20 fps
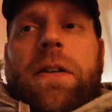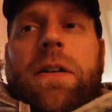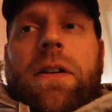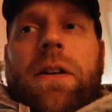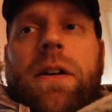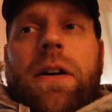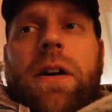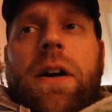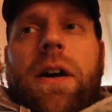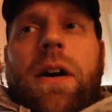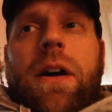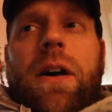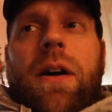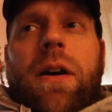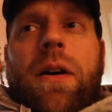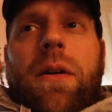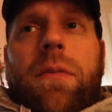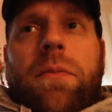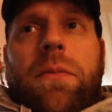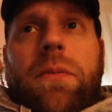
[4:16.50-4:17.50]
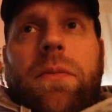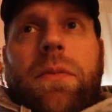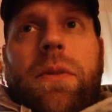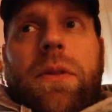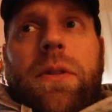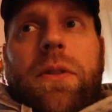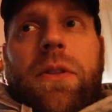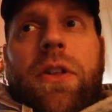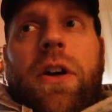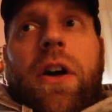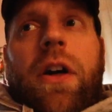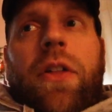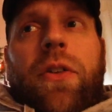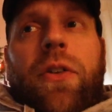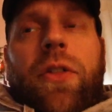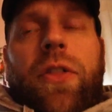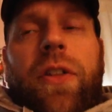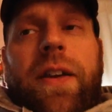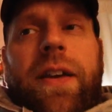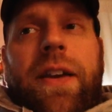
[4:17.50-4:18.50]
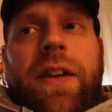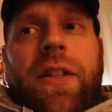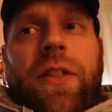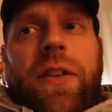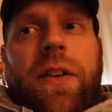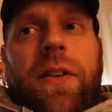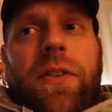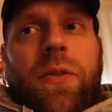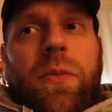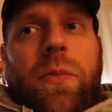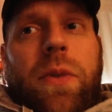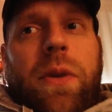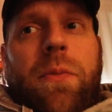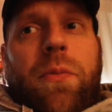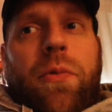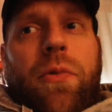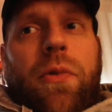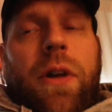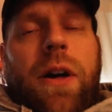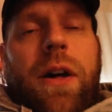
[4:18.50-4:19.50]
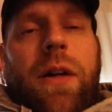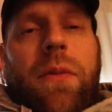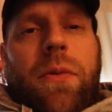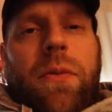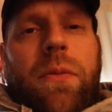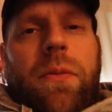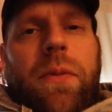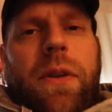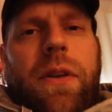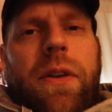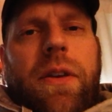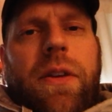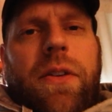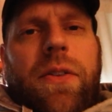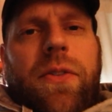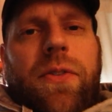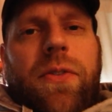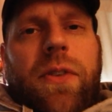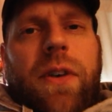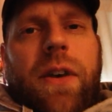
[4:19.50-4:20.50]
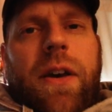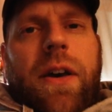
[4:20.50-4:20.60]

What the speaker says: The other thing I think is a big problem is